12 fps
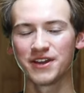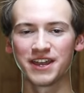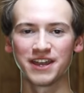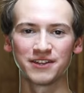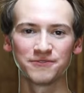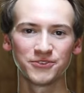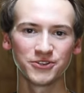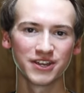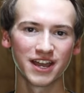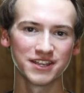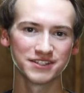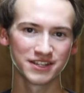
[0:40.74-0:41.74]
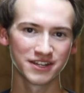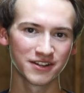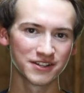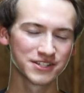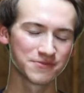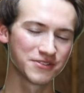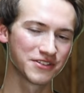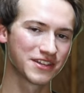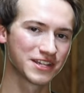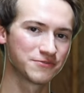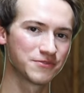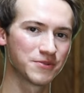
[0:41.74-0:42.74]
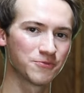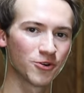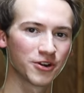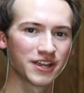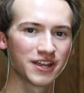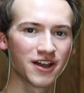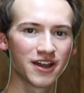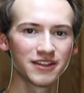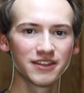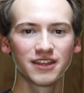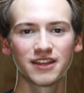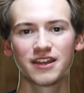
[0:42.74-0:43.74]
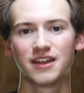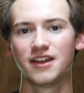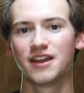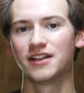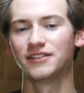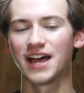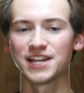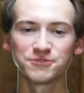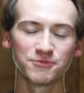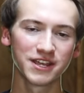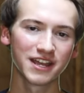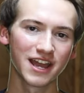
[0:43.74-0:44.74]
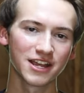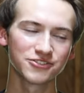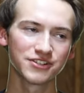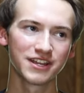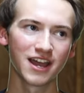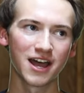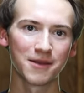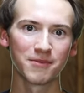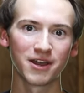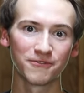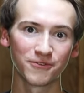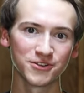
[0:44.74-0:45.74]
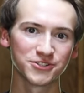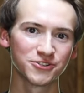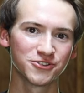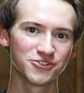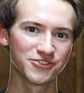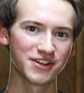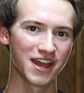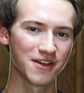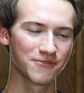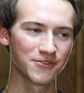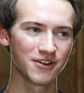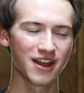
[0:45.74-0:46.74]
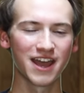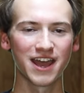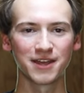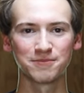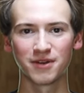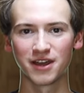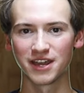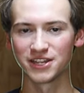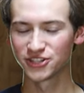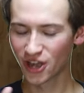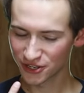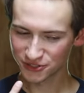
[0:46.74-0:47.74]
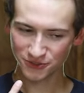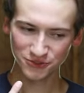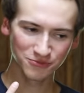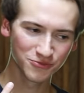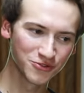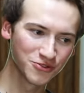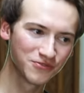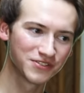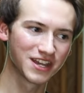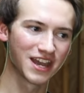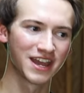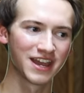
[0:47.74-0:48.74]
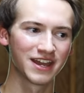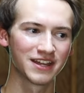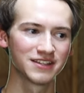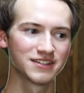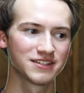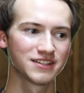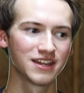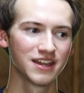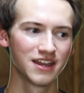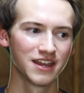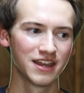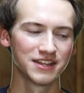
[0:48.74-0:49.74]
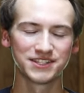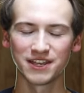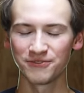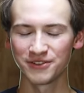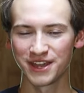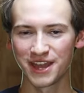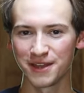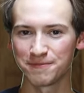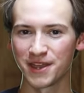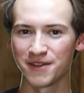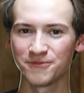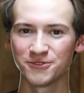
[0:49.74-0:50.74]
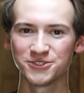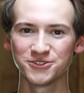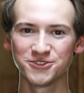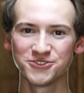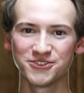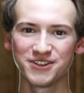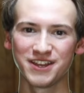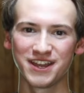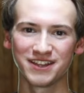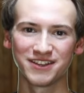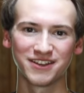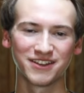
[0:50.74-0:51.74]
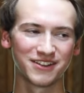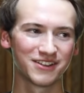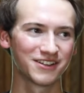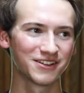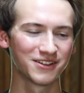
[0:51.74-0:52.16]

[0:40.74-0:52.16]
and fill you guys in on some of the things we've been working on. Last week I actually got my first surgery ever. I had my tonsils removed and it's definitely a painful surgery and a